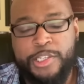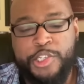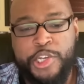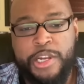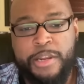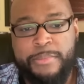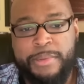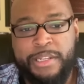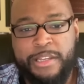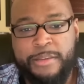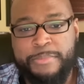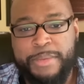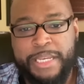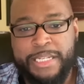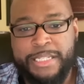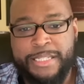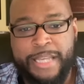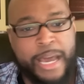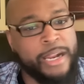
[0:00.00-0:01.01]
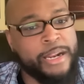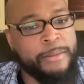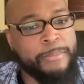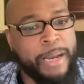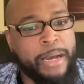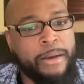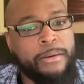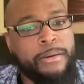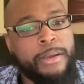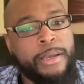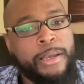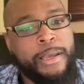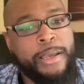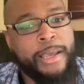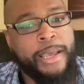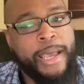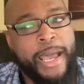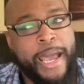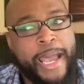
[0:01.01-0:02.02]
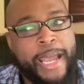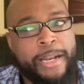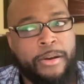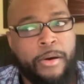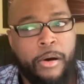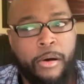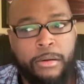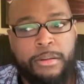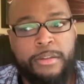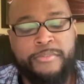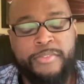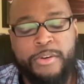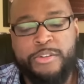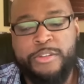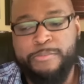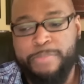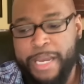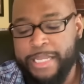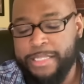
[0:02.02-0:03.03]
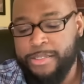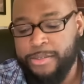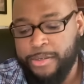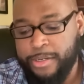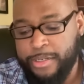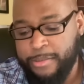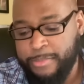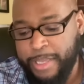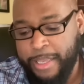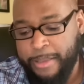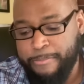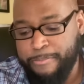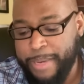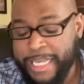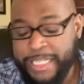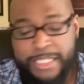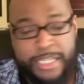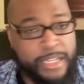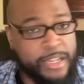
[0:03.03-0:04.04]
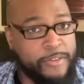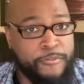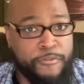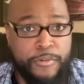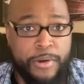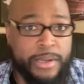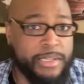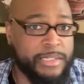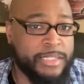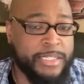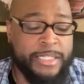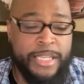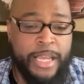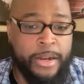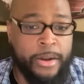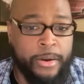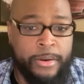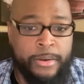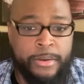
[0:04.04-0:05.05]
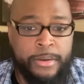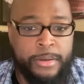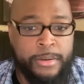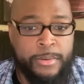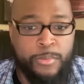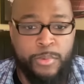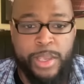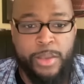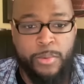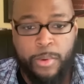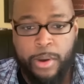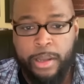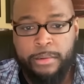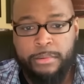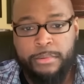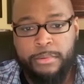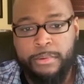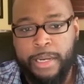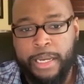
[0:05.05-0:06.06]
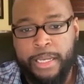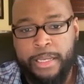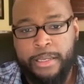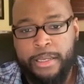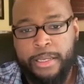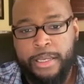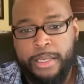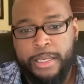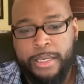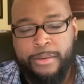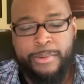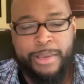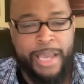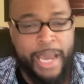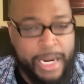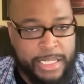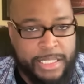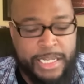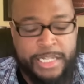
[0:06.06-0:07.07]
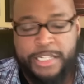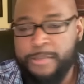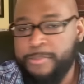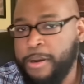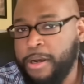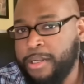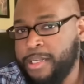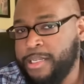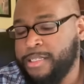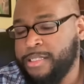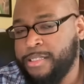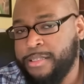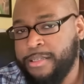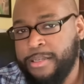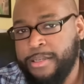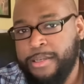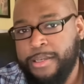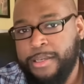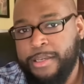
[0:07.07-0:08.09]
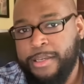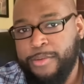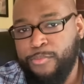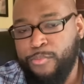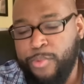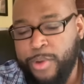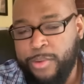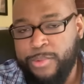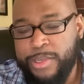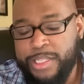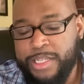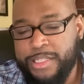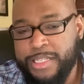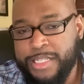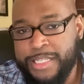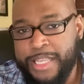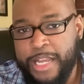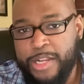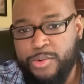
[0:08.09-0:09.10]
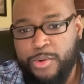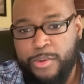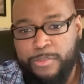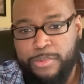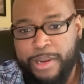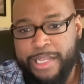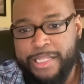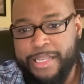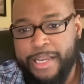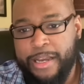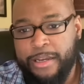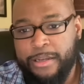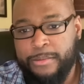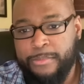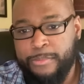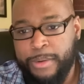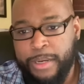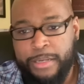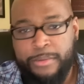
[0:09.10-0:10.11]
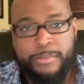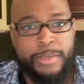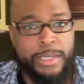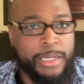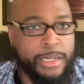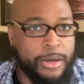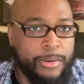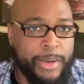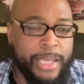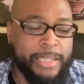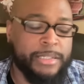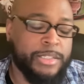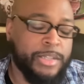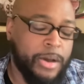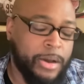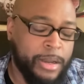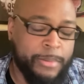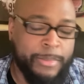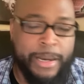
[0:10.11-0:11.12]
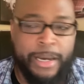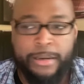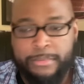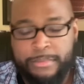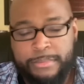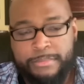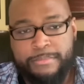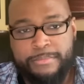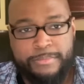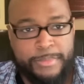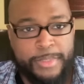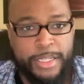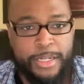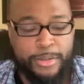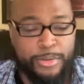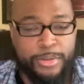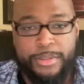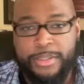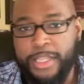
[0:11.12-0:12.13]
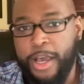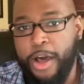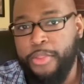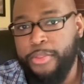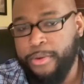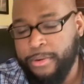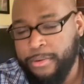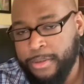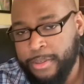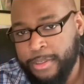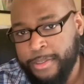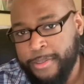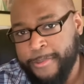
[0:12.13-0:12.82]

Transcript: legitimately be excited about. And all of those bets are going to be basically front and center week one, right? We kind of touched upon this when we did the schedule breakdown, but we had to talk about, the other